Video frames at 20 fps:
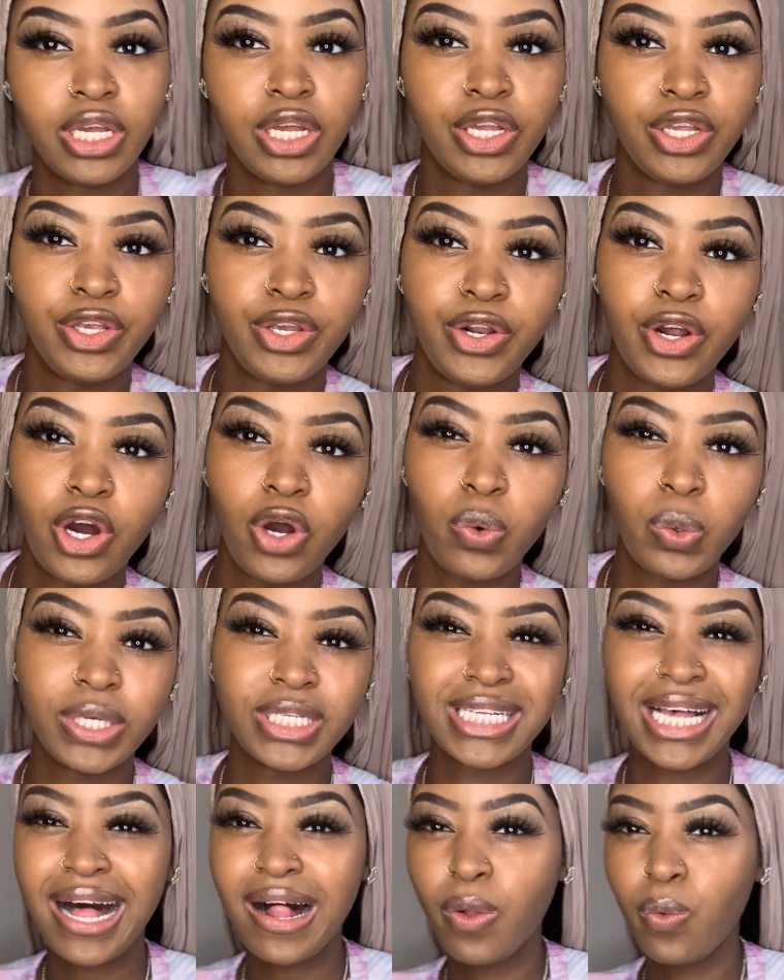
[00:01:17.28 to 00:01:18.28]
You know, it was
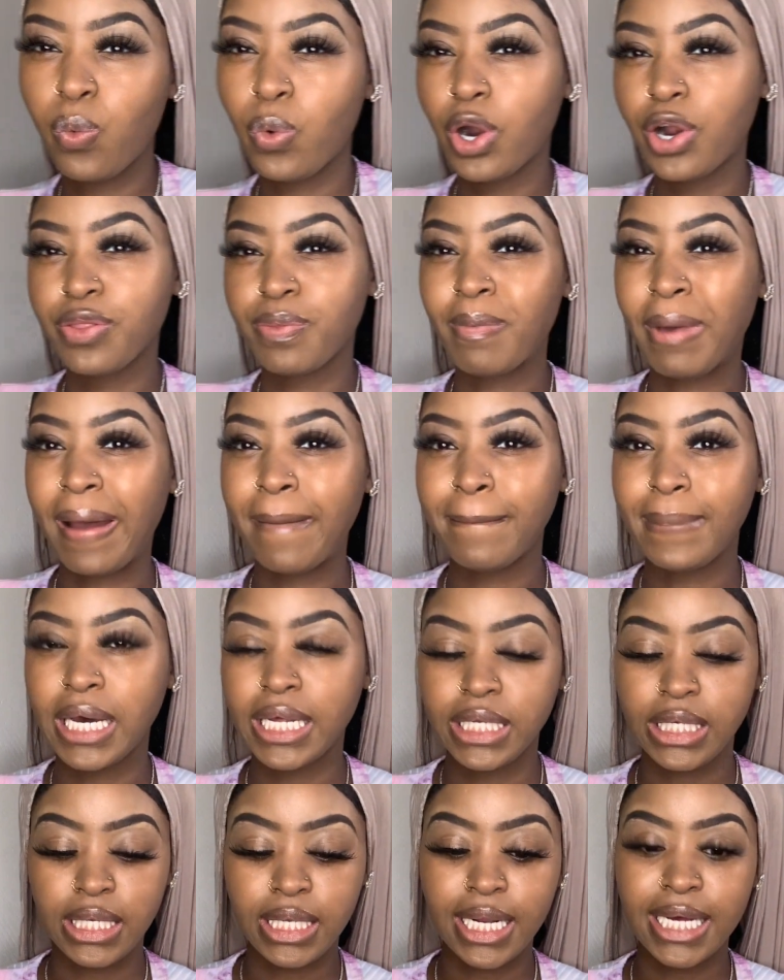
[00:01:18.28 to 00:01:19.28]
all worth my
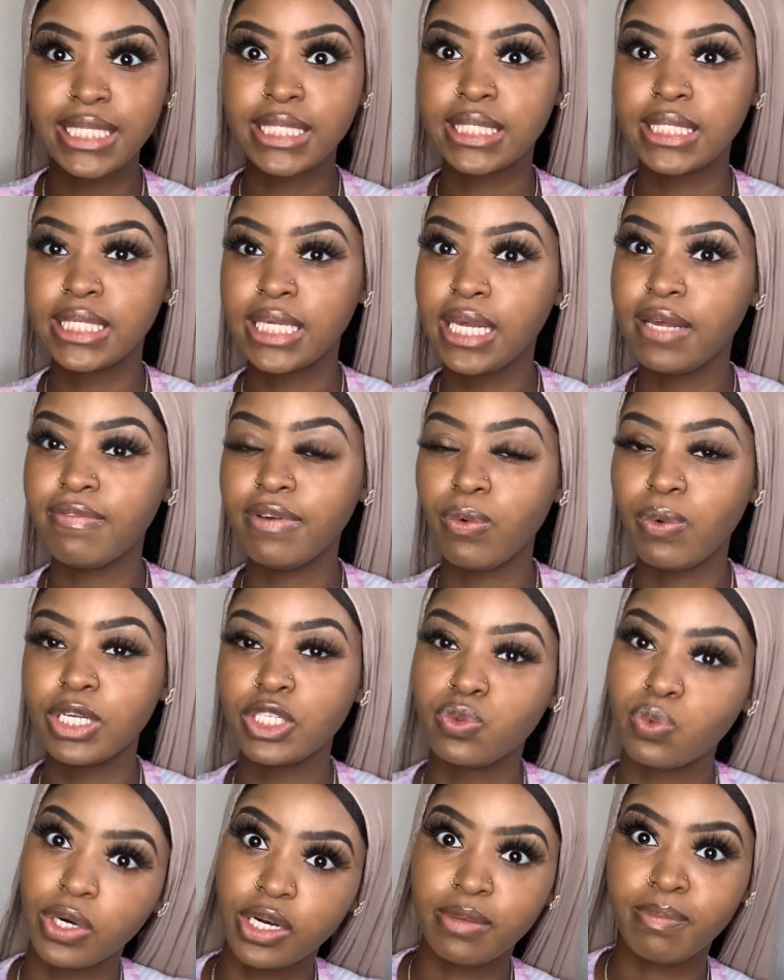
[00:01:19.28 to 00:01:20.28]
money. Let's see if it
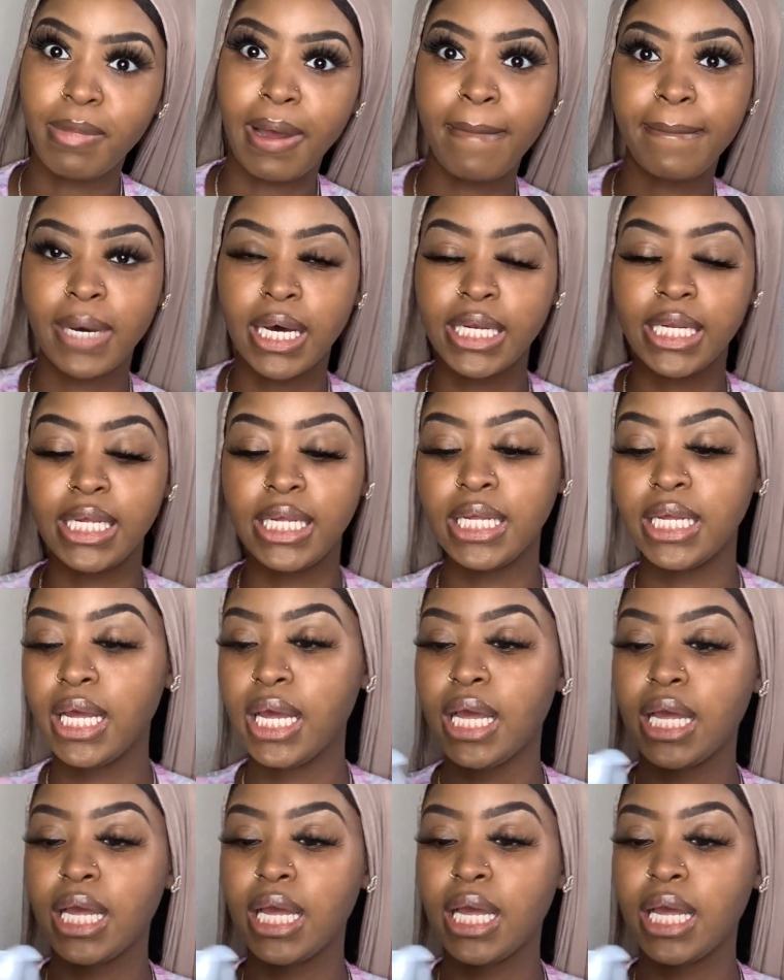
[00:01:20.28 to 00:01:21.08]
was worth my money.